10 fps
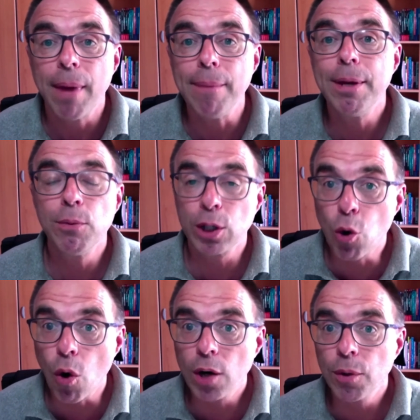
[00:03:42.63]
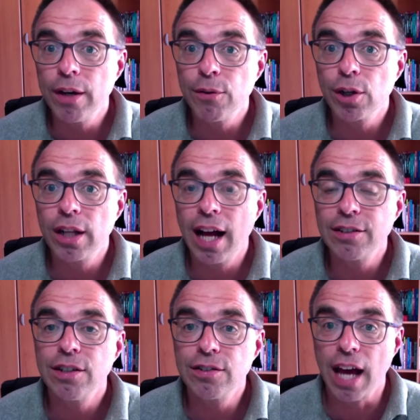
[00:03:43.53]
Maybe record one of your
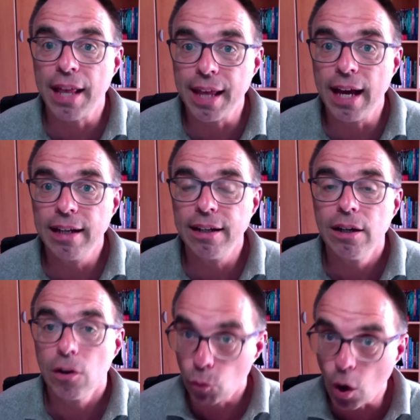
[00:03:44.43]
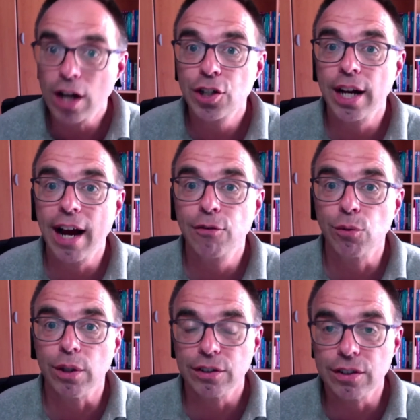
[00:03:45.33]
classes and then watch it
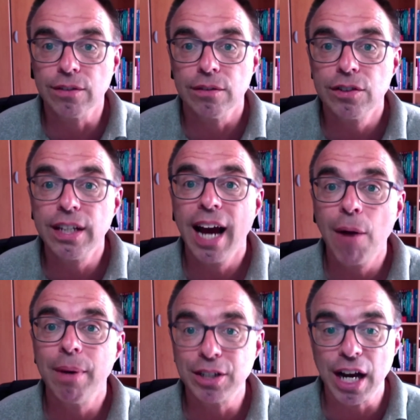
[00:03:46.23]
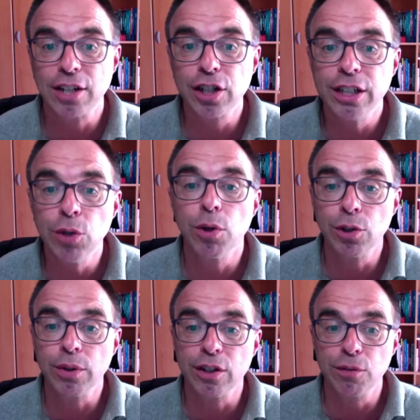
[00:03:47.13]
afterwards and see how much actually you
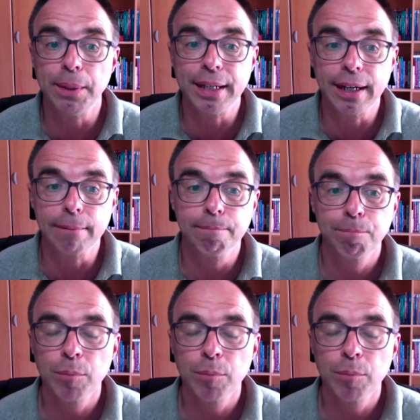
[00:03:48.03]
were doing the speaking.